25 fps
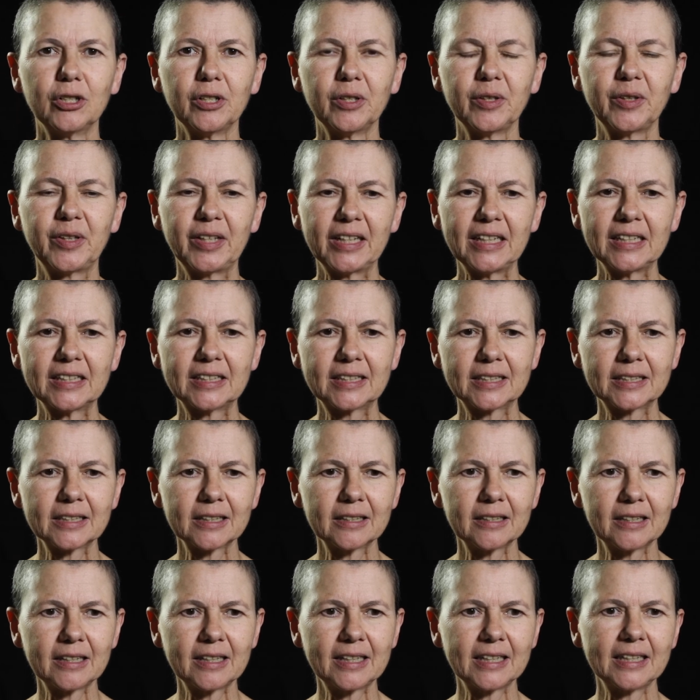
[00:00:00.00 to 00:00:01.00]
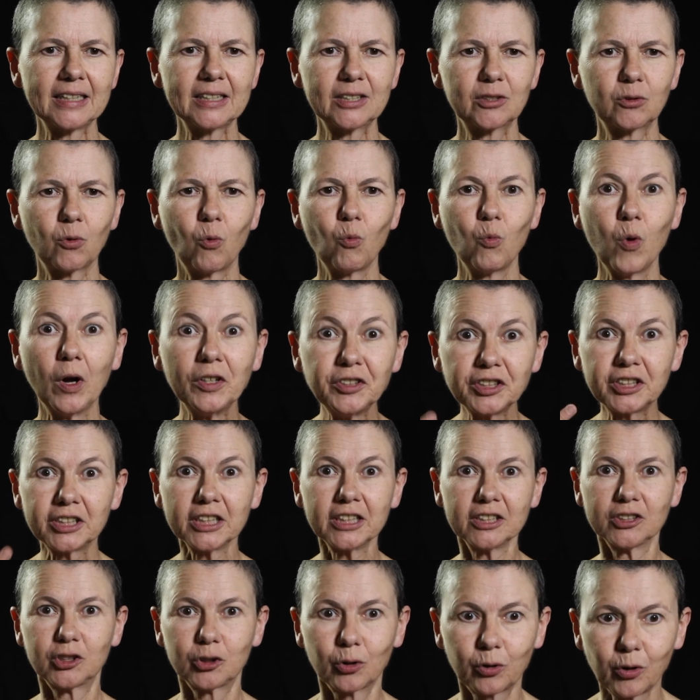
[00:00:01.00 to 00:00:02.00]
this
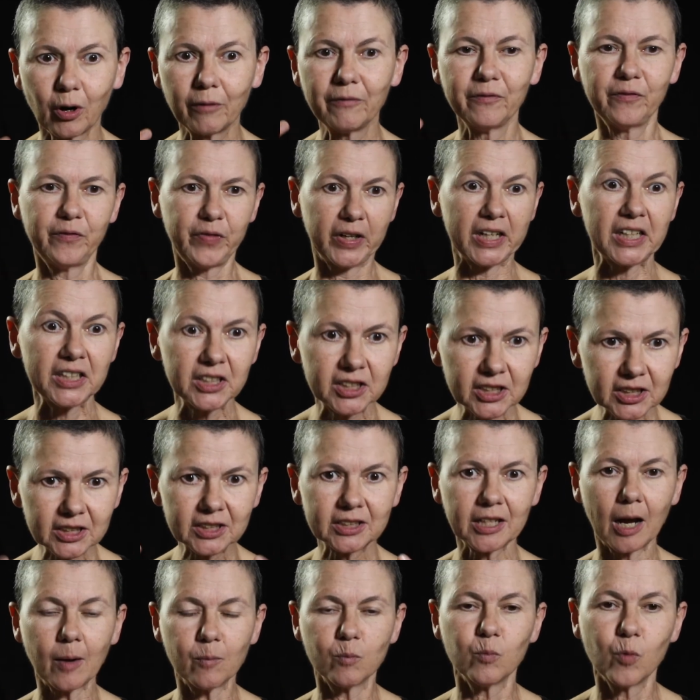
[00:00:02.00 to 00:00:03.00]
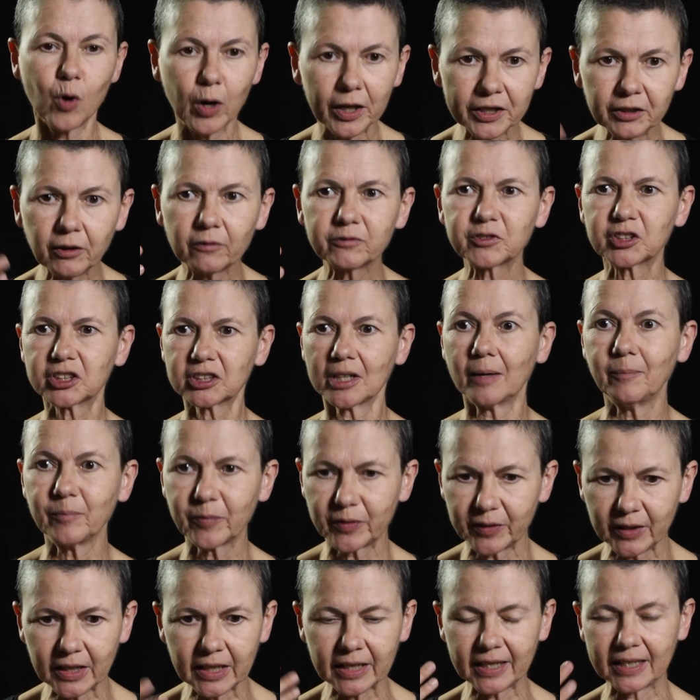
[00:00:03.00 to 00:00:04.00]
wanting to convince someone of
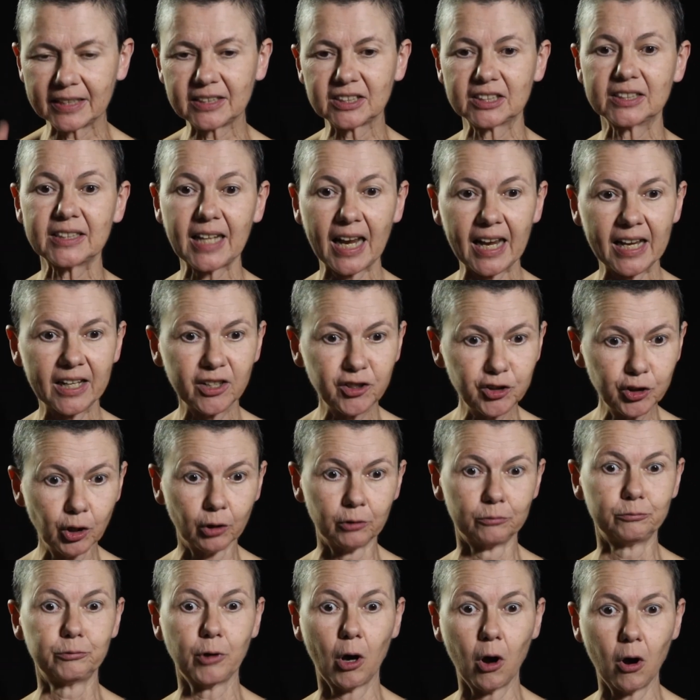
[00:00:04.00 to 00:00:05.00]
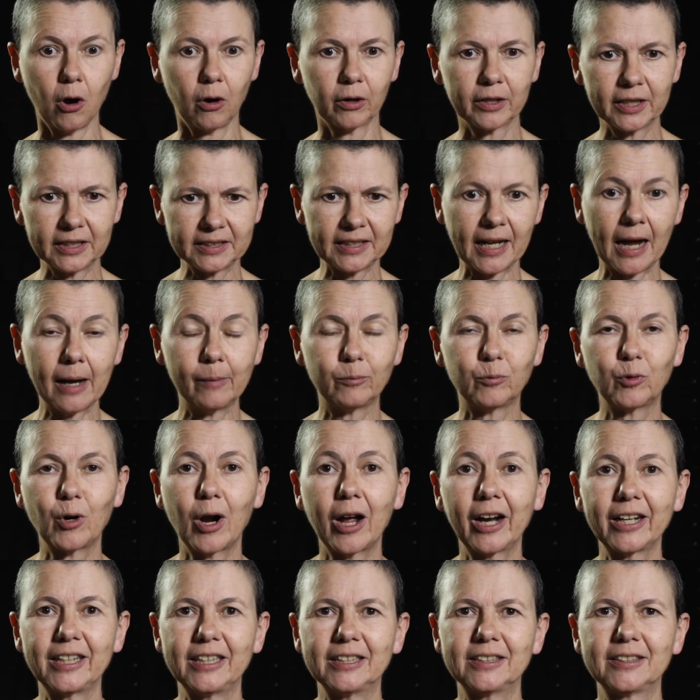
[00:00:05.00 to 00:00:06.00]
something and saying you're wrong and I'm
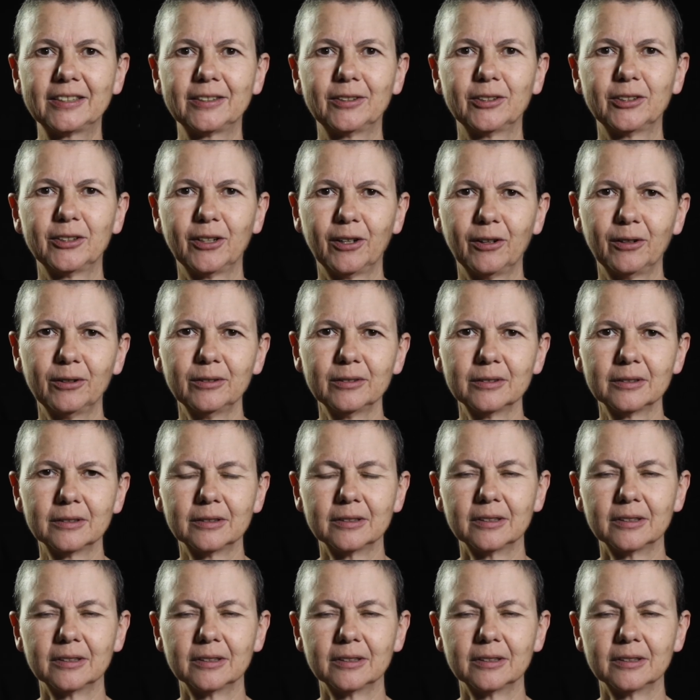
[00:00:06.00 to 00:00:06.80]
right, you know.